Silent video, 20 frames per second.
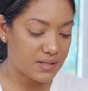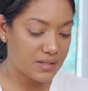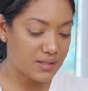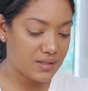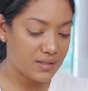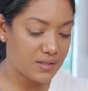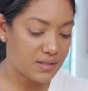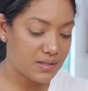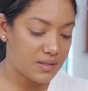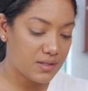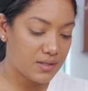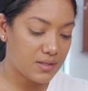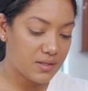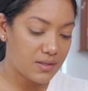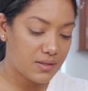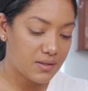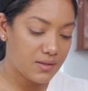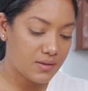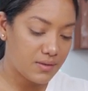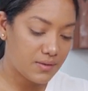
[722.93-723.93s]

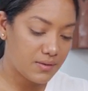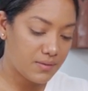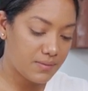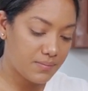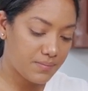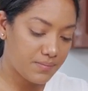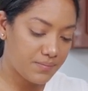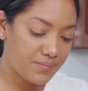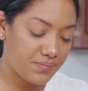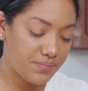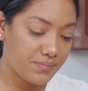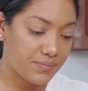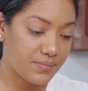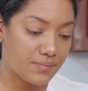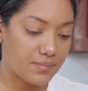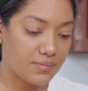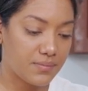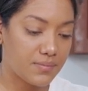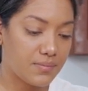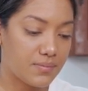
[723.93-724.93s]

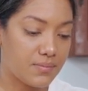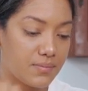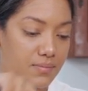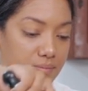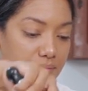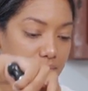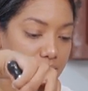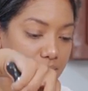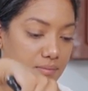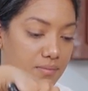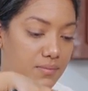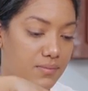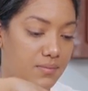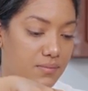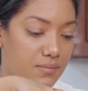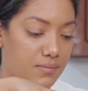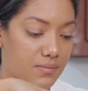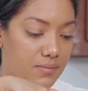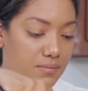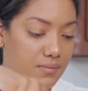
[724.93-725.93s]
(no one is talking)